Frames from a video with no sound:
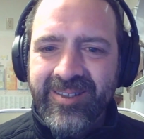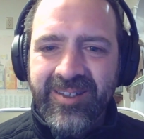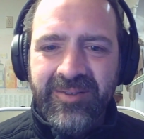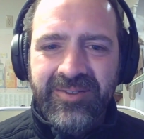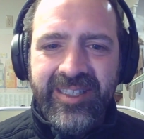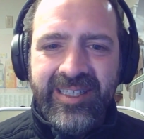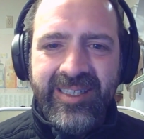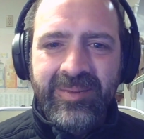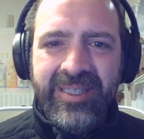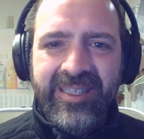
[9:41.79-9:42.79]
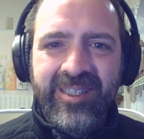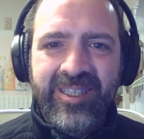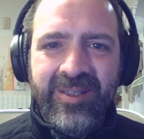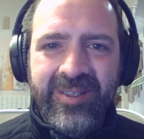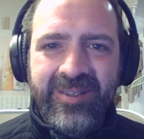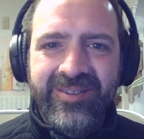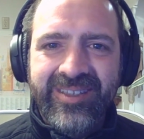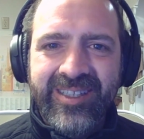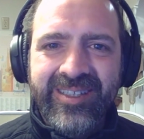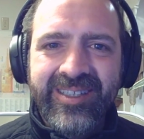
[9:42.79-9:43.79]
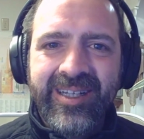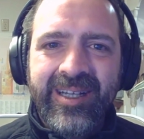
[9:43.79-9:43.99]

Hopefully, it'll be in the show notes here